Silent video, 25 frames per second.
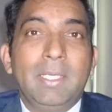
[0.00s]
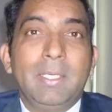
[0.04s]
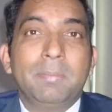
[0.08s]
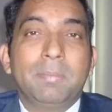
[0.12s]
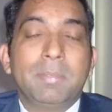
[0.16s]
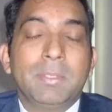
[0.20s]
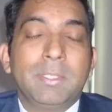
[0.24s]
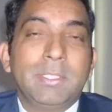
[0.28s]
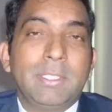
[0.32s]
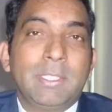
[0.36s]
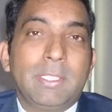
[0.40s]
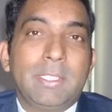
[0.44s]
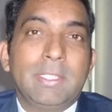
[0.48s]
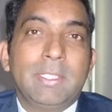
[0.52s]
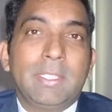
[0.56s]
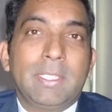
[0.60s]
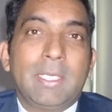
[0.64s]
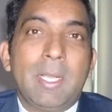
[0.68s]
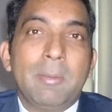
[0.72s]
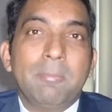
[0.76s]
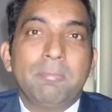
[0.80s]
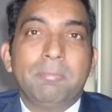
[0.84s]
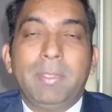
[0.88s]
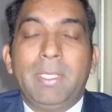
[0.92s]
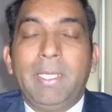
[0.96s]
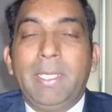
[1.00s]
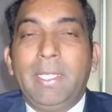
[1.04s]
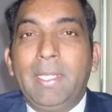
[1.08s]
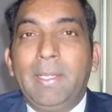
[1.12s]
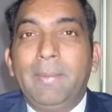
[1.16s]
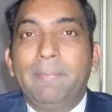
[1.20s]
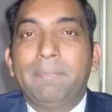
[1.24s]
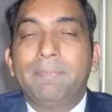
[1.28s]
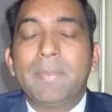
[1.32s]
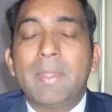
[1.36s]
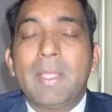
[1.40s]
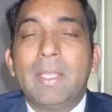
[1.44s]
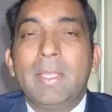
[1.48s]
a particular company
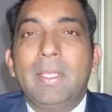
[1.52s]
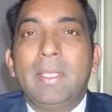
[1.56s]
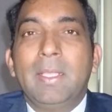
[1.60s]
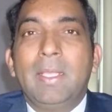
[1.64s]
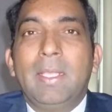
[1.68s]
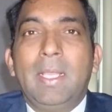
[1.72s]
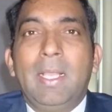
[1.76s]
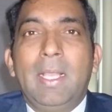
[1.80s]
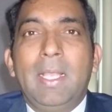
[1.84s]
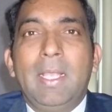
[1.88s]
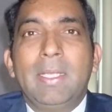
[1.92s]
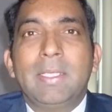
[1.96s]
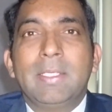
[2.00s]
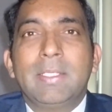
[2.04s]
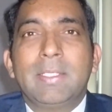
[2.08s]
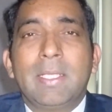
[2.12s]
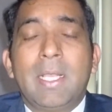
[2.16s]
and